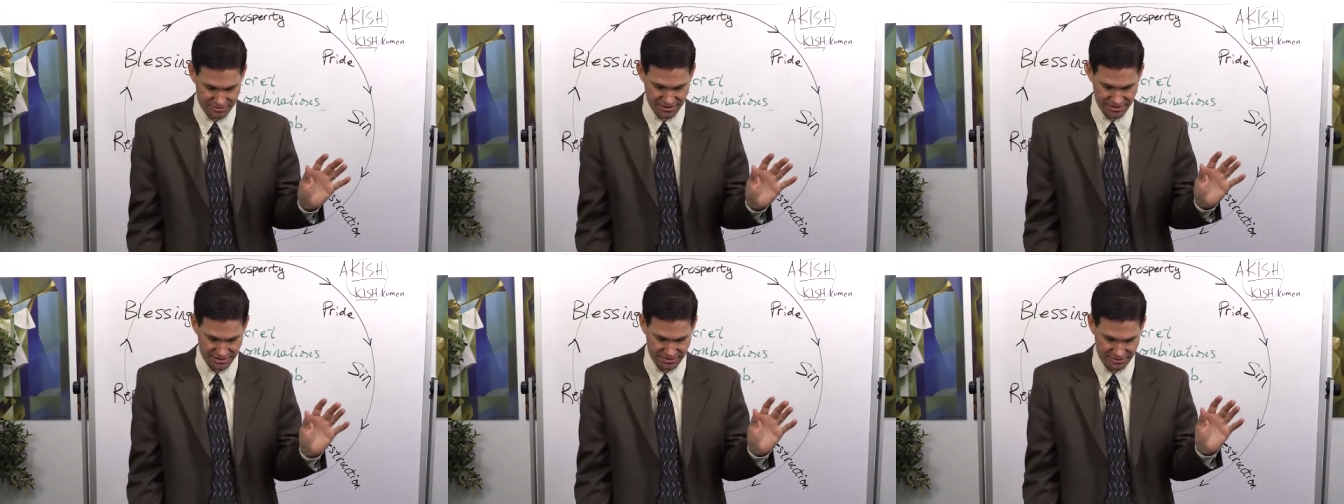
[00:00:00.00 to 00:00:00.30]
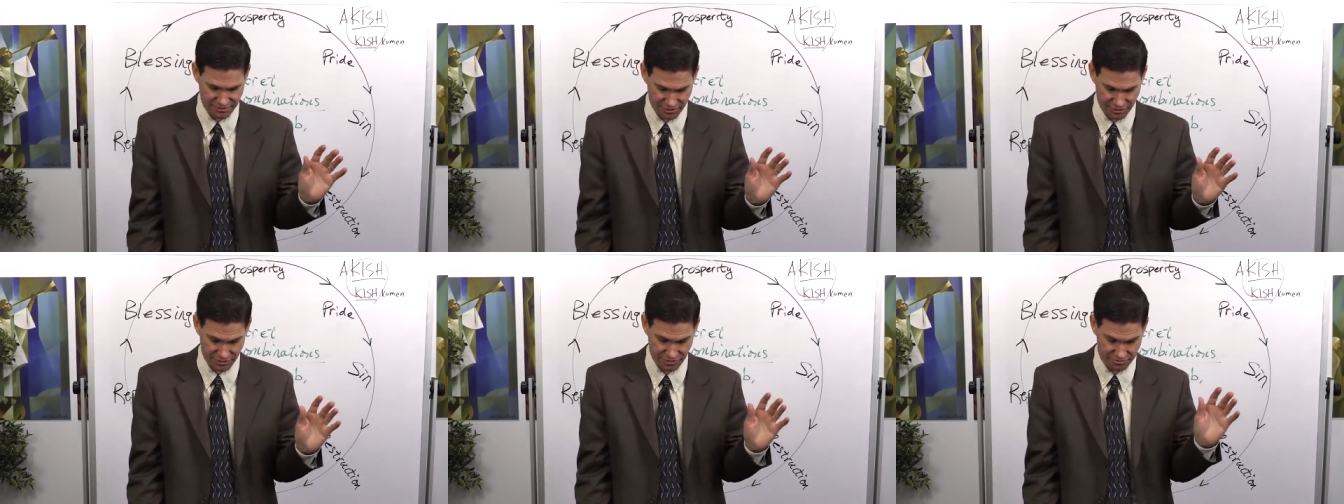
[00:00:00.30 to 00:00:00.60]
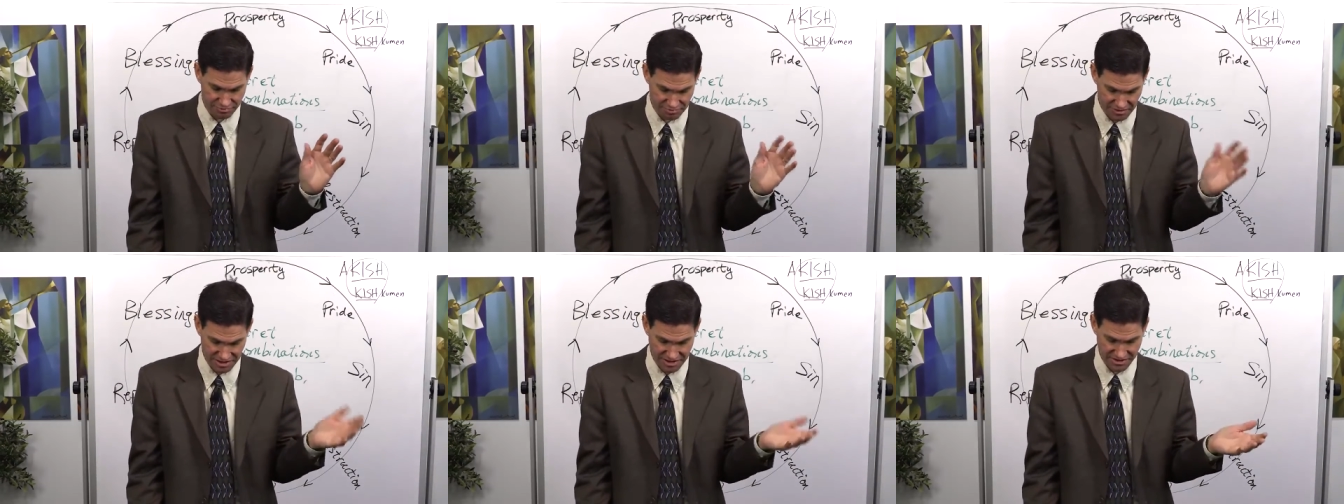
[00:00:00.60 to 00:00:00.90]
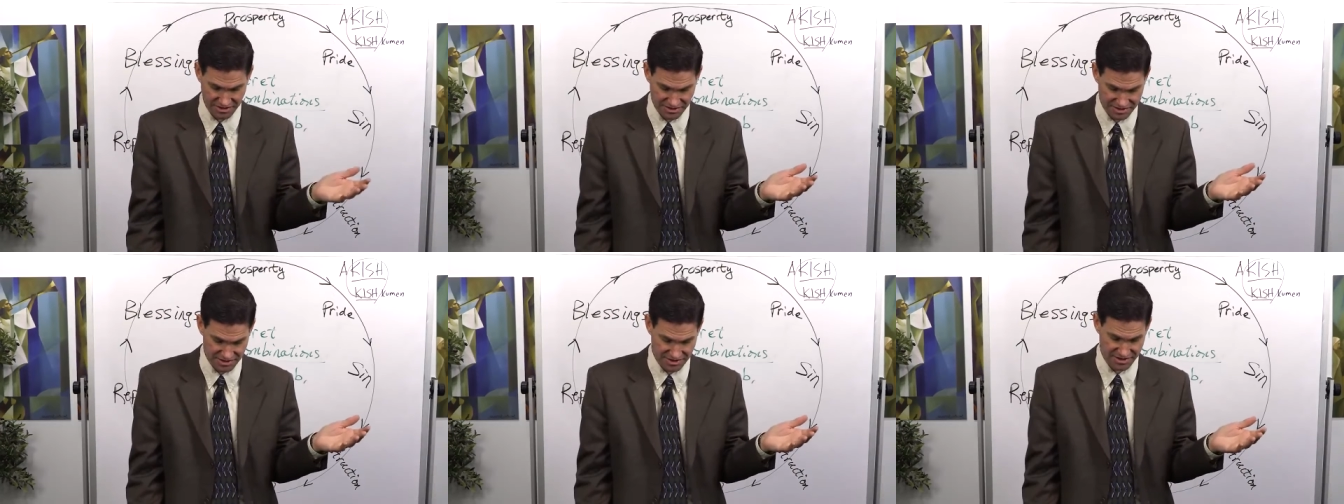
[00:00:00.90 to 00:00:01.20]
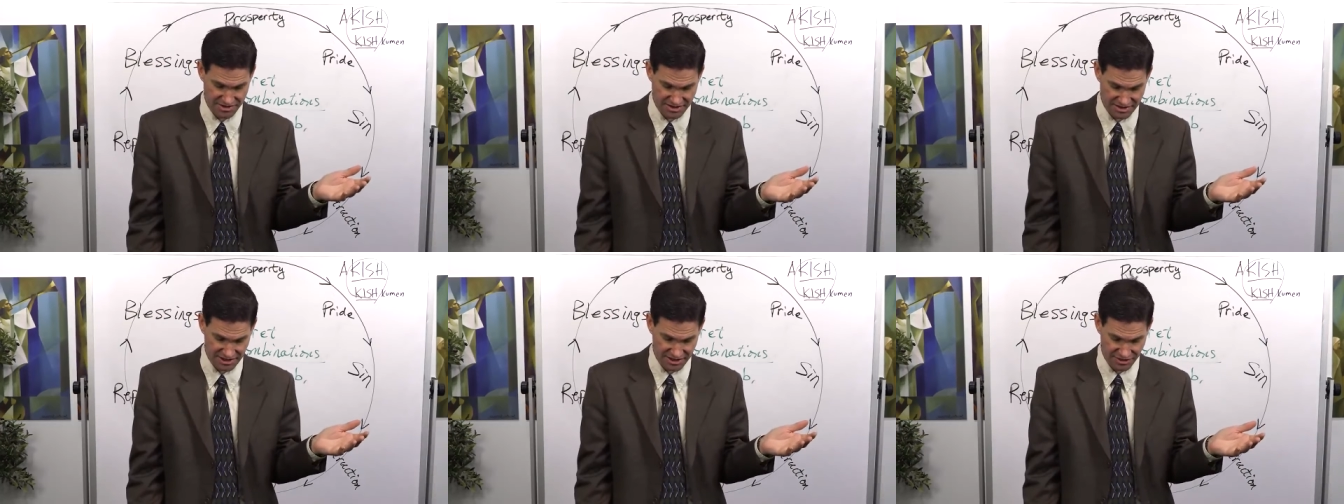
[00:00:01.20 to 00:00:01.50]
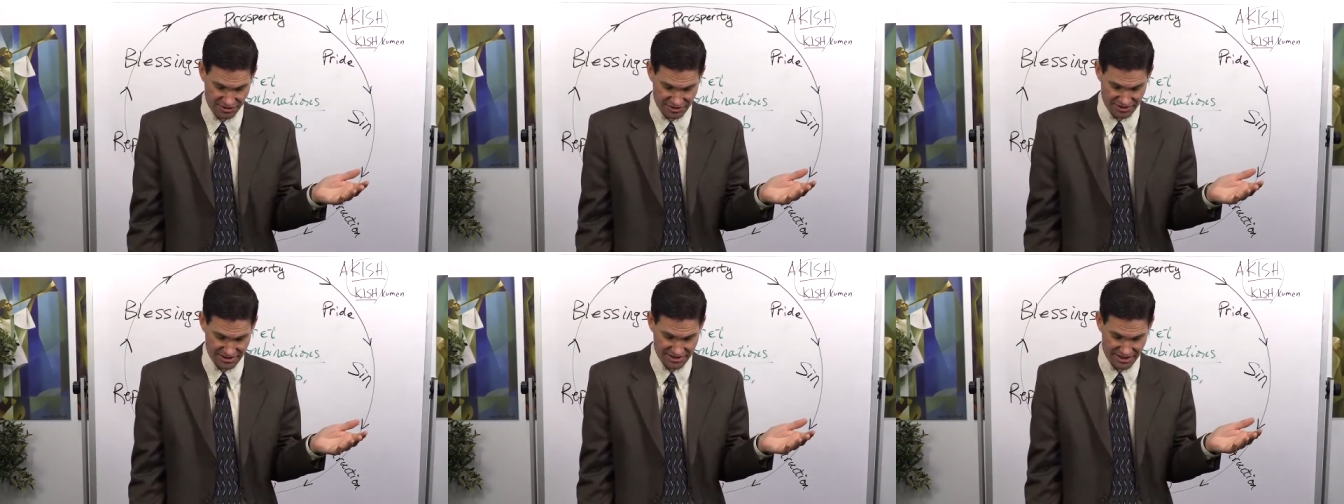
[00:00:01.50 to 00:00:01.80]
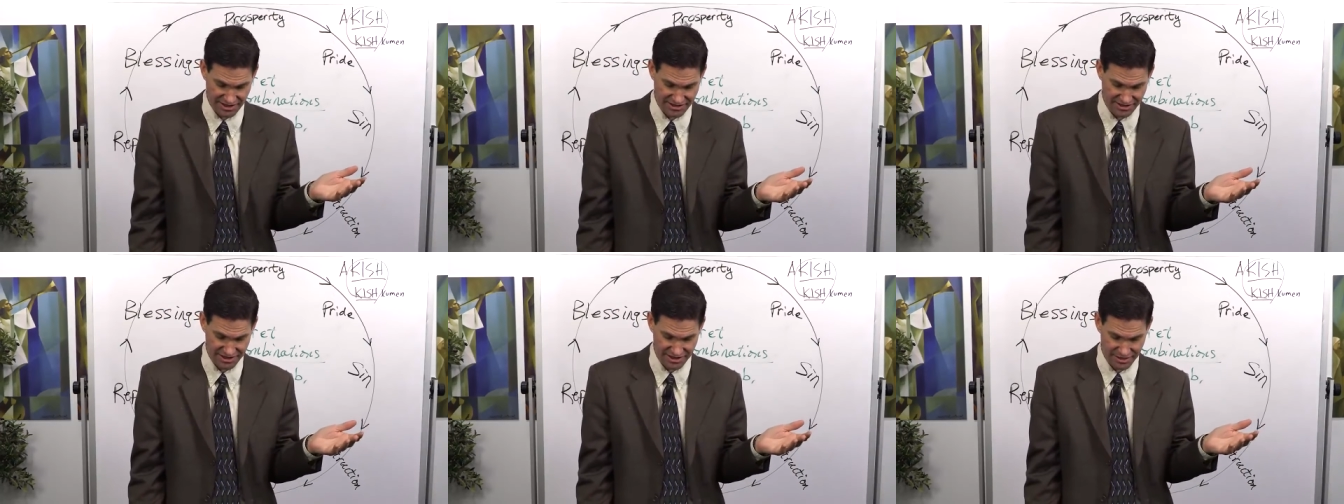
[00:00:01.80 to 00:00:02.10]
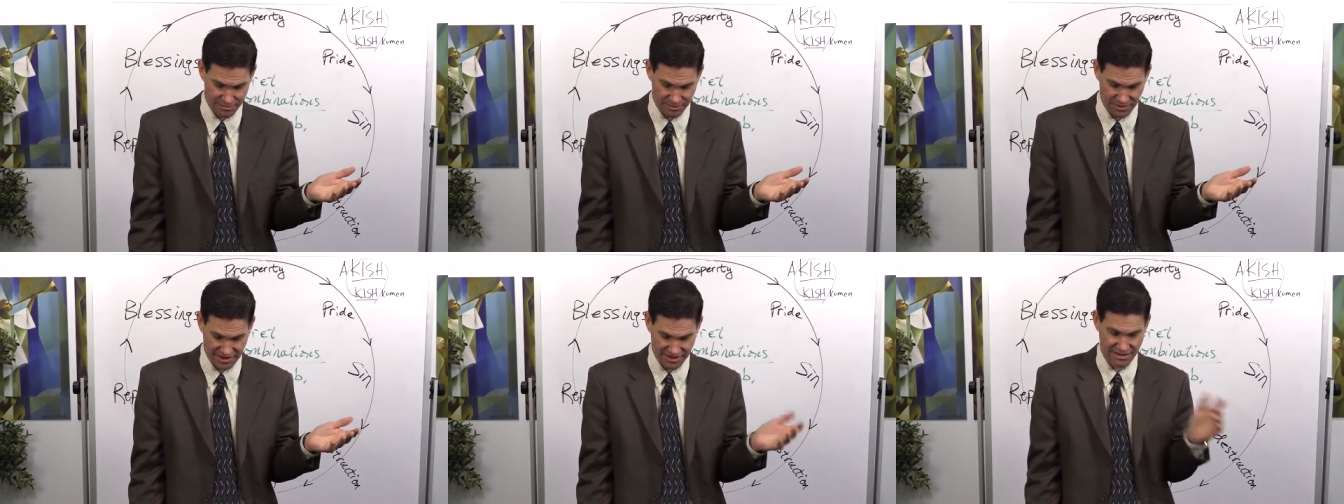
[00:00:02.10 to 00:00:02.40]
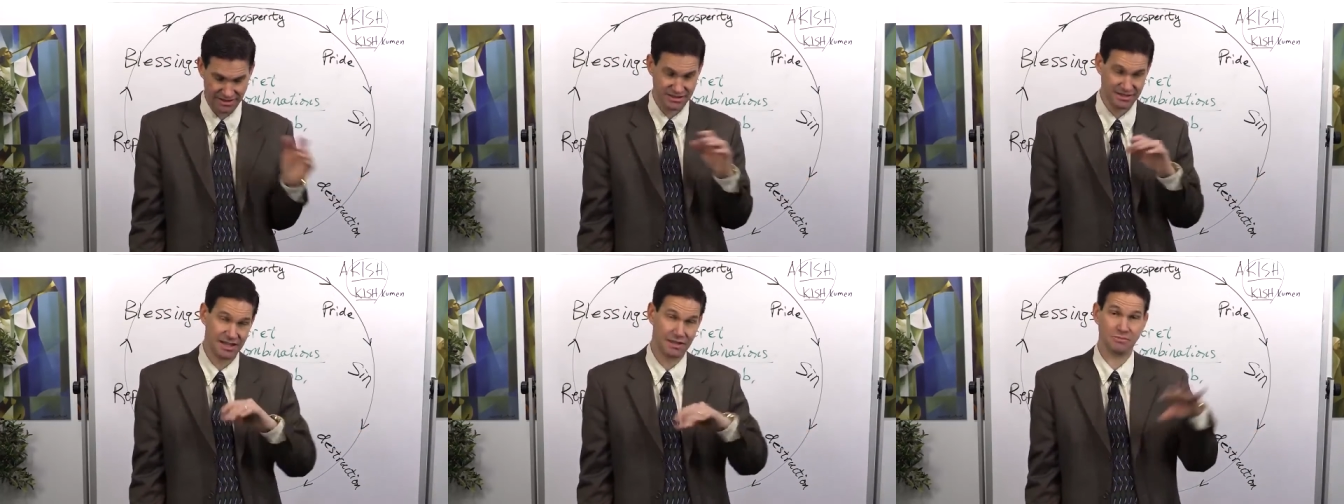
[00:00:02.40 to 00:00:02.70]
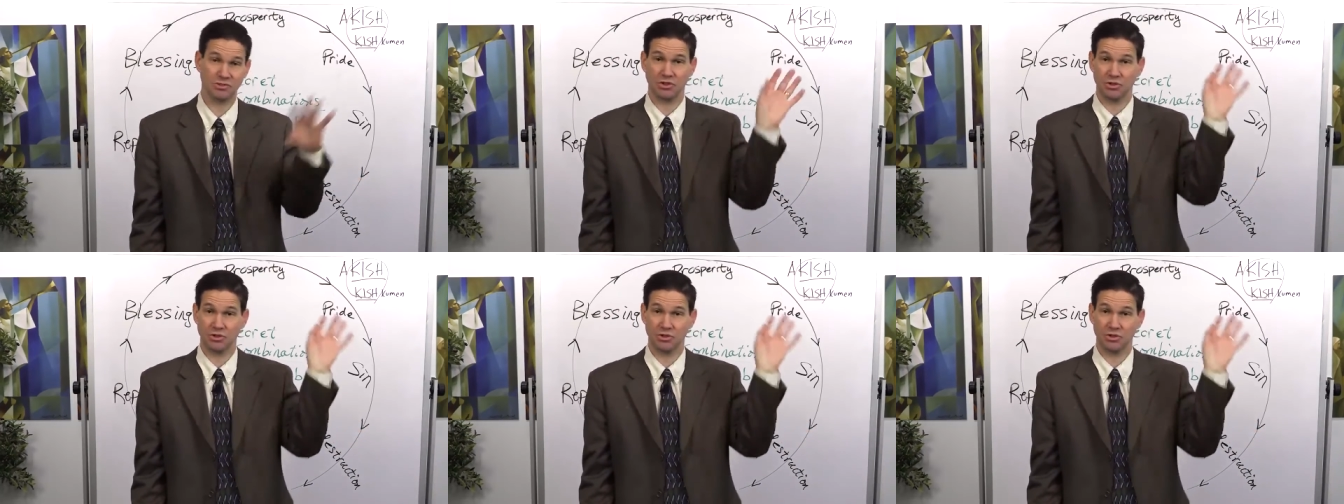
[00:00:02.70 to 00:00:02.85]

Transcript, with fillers: that or is scared that he hasn't come back in time,